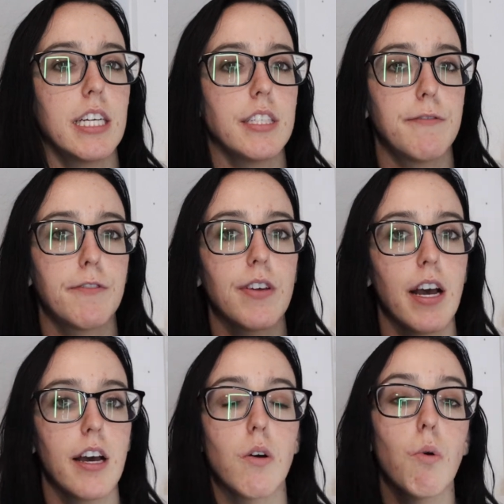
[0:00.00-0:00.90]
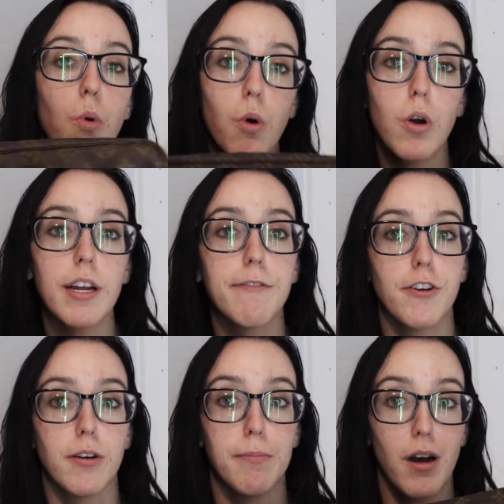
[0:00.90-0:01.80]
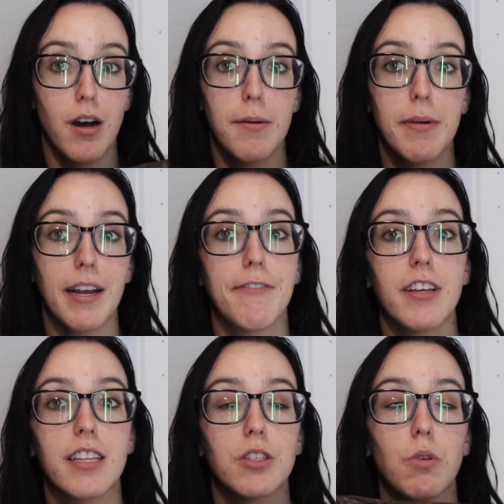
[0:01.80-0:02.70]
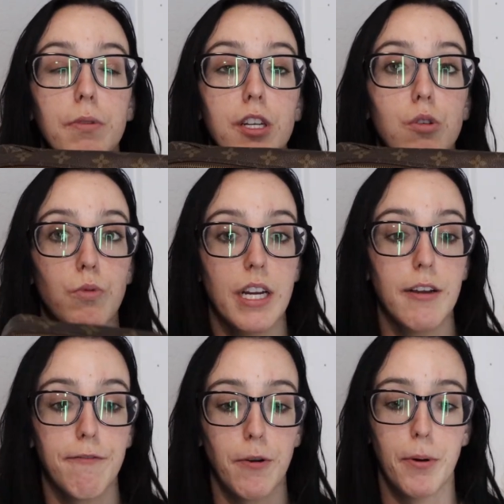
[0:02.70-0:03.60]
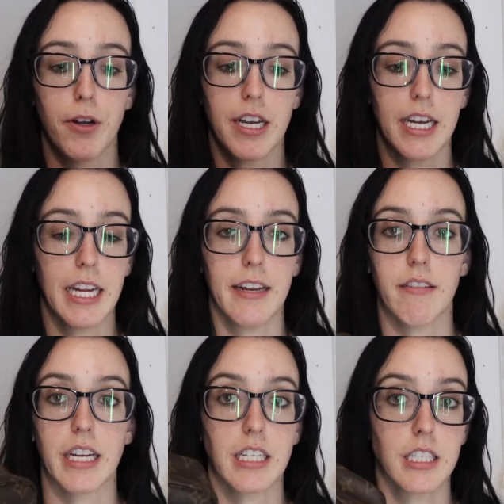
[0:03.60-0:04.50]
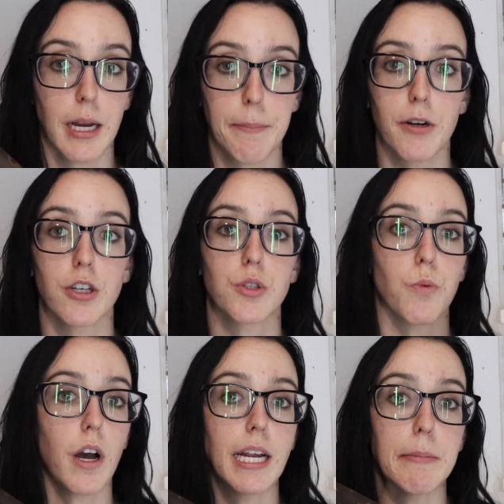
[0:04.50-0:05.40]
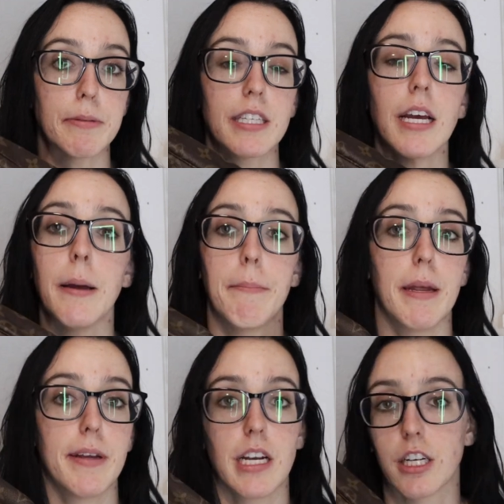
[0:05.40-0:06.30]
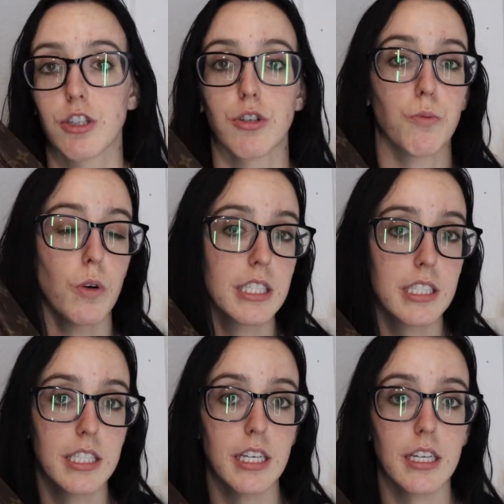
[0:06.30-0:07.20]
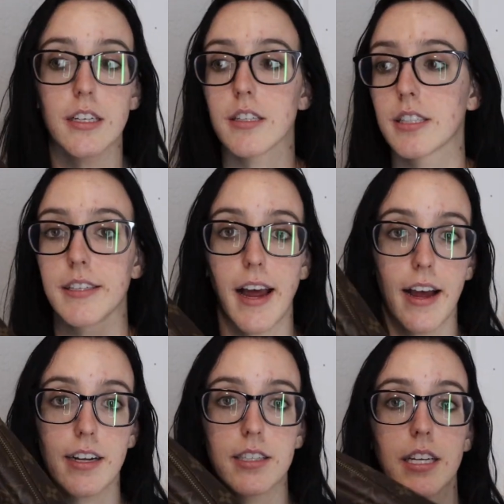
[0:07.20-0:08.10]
handy for that. Or if you're a mom, I feel like this would be great for putting in like diapers, wipes, maybe an extra onesie, snacks.